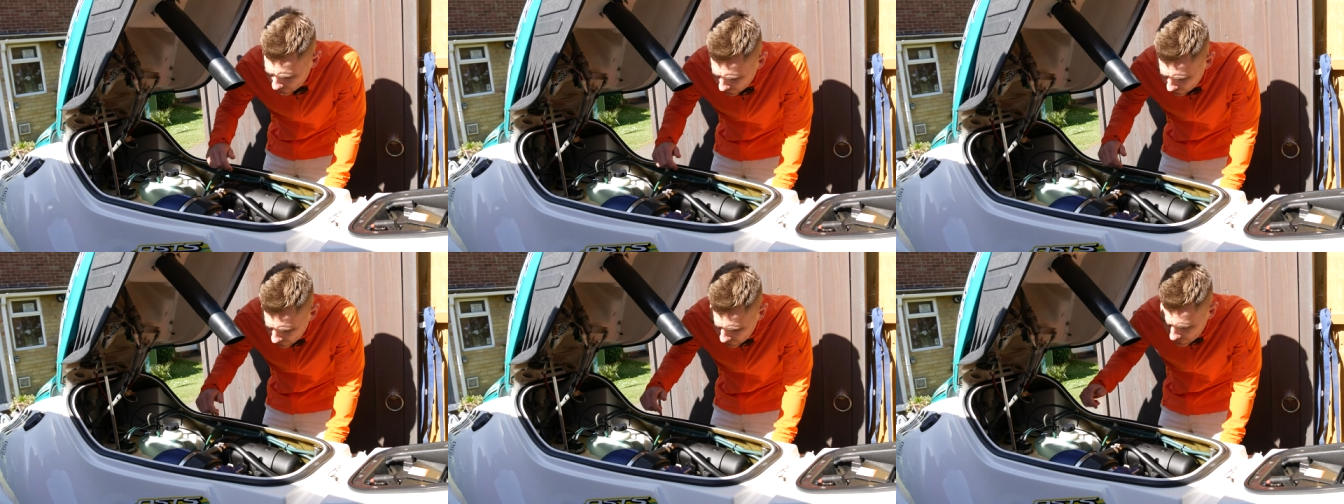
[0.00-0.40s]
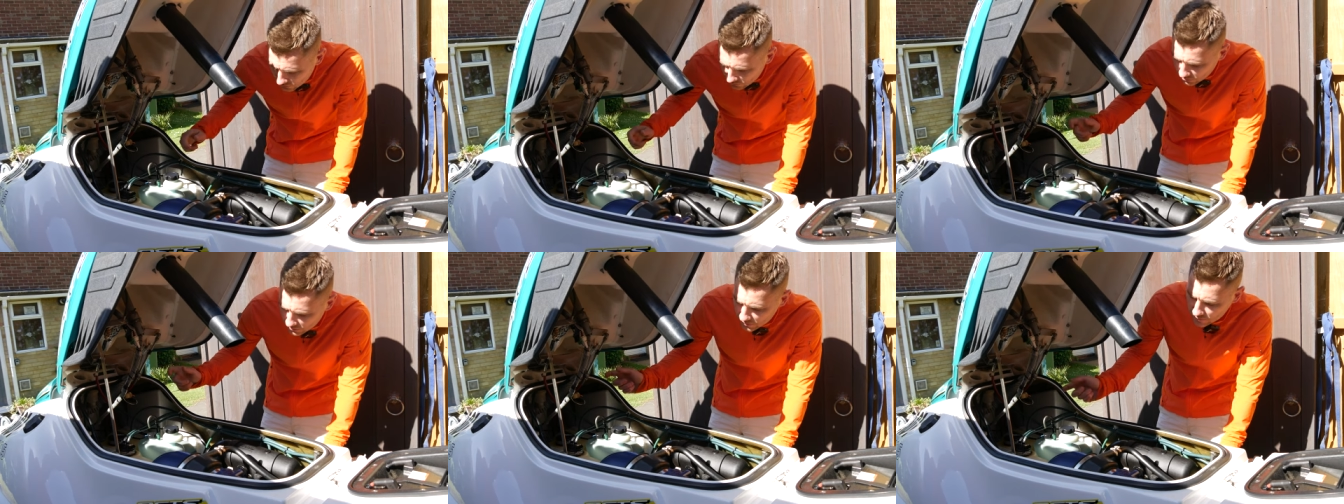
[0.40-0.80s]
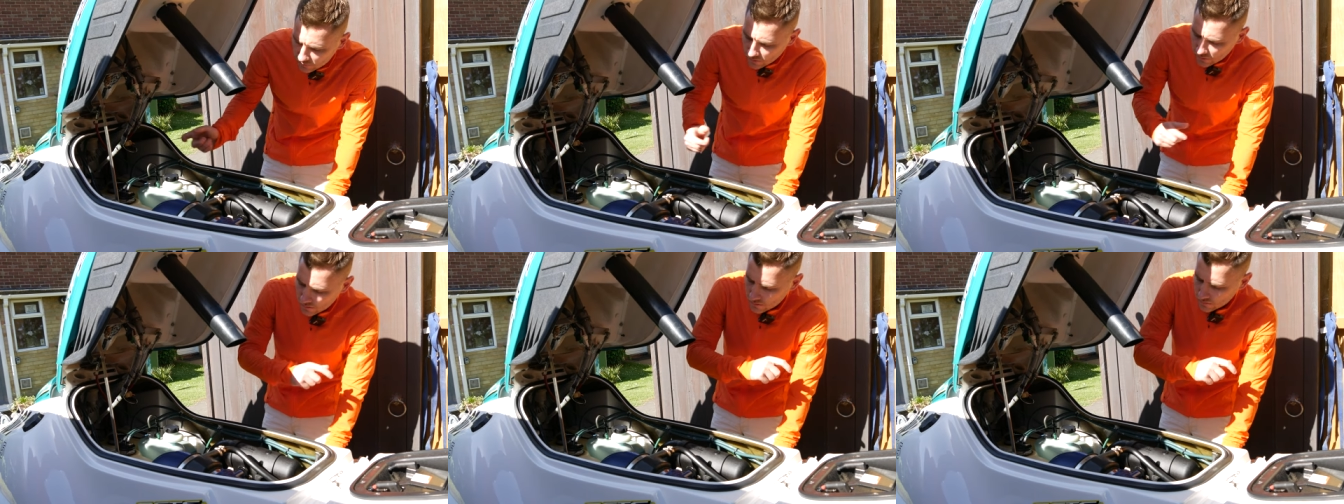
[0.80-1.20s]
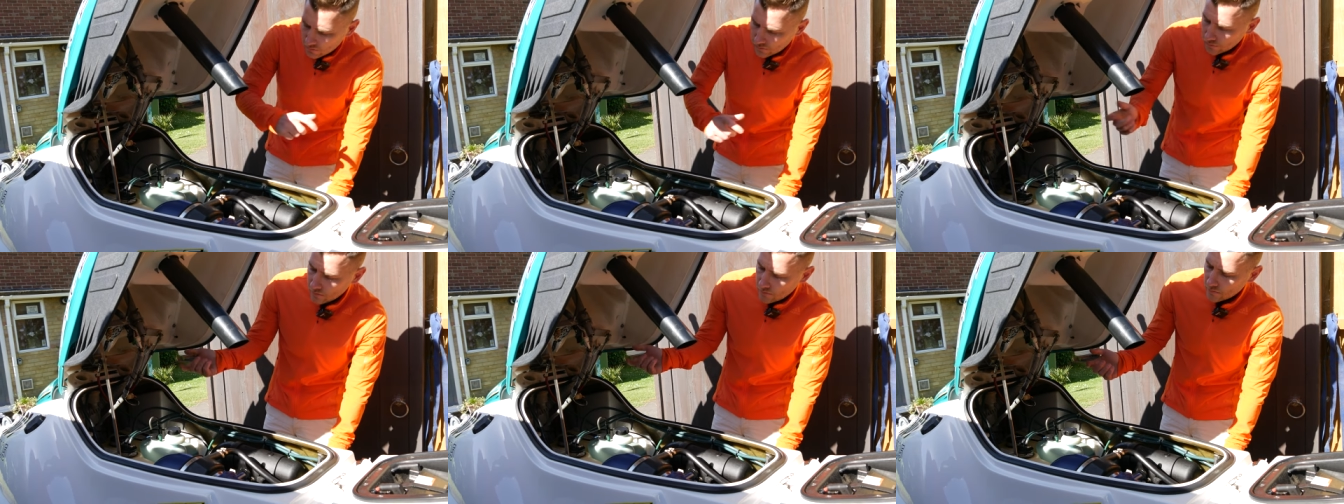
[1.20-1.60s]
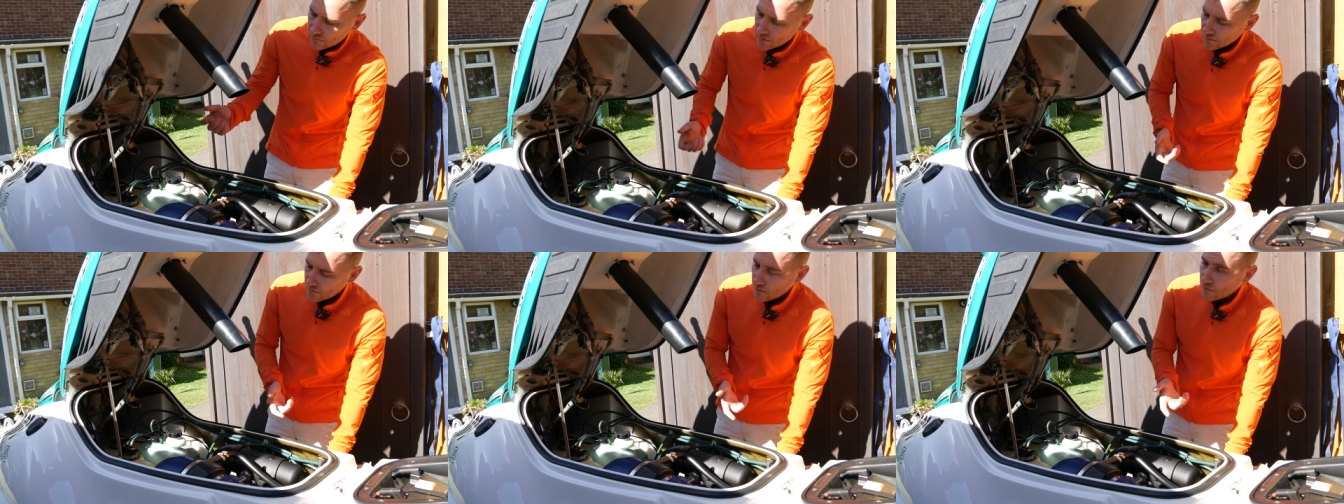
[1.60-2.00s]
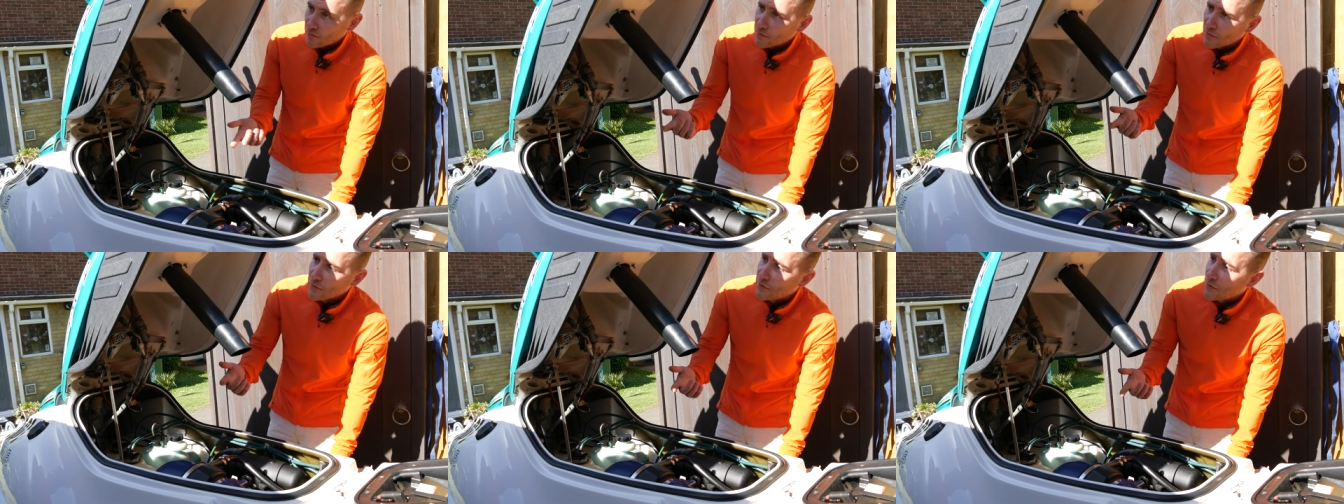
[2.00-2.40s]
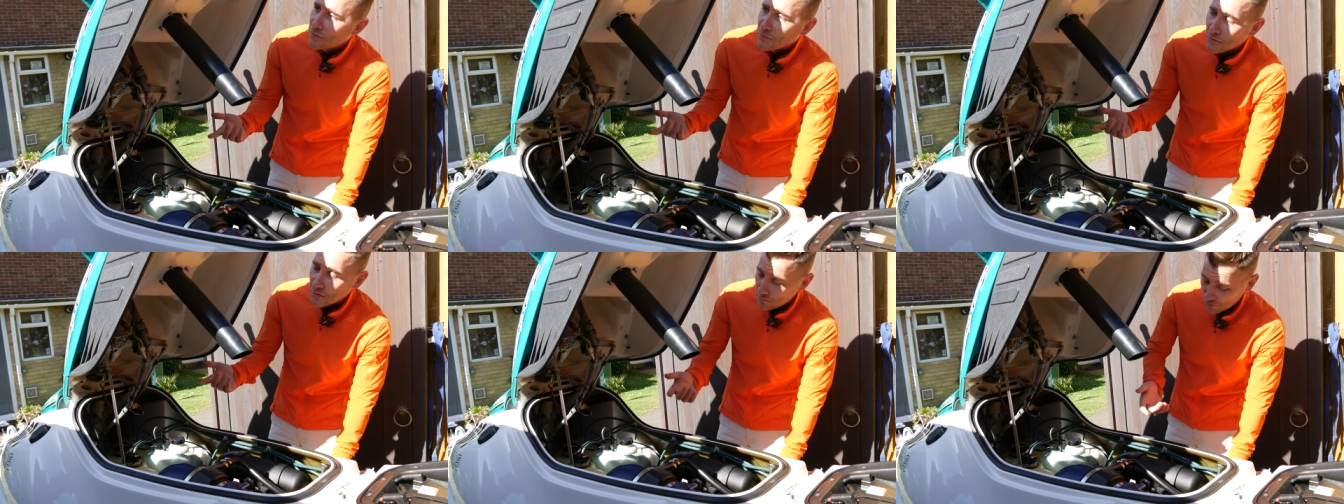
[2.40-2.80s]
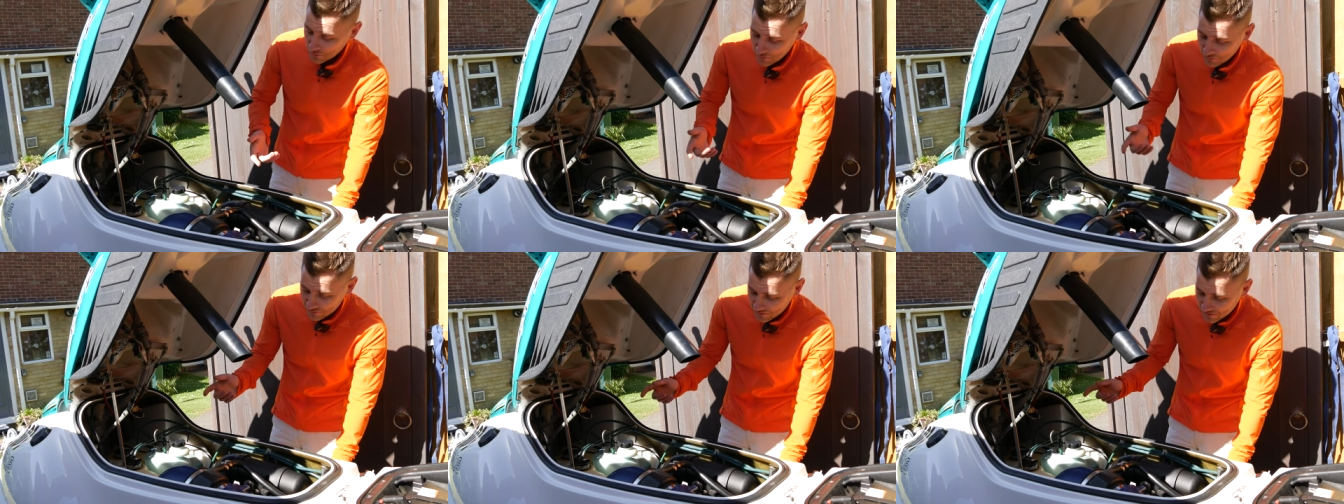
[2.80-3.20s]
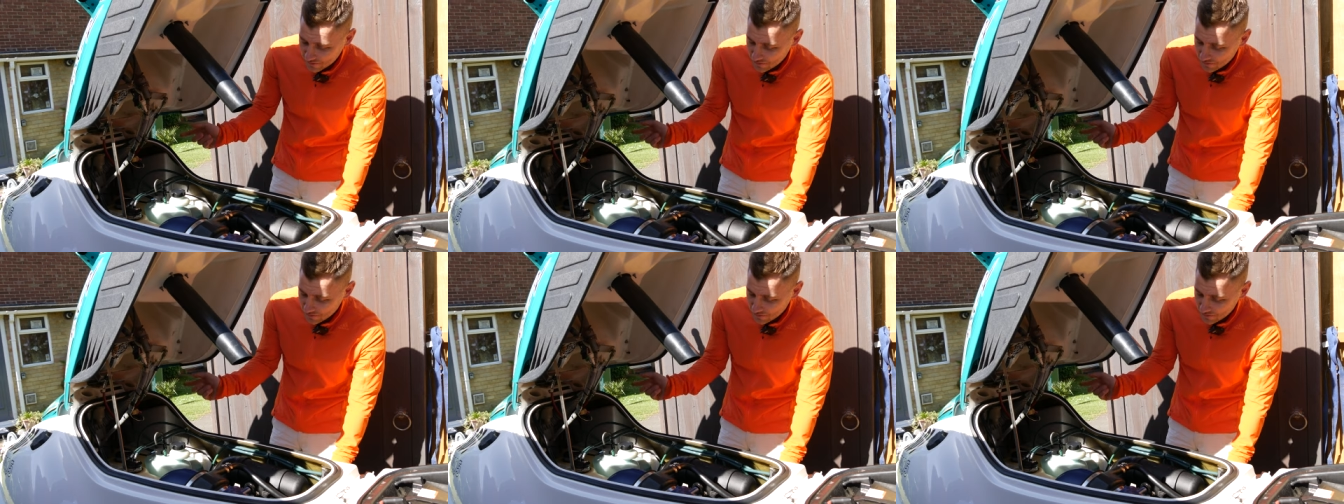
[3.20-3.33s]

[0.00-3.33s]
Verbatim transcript: Yeah. So it's always advisable if you, I don't know if you're going to buy another ski,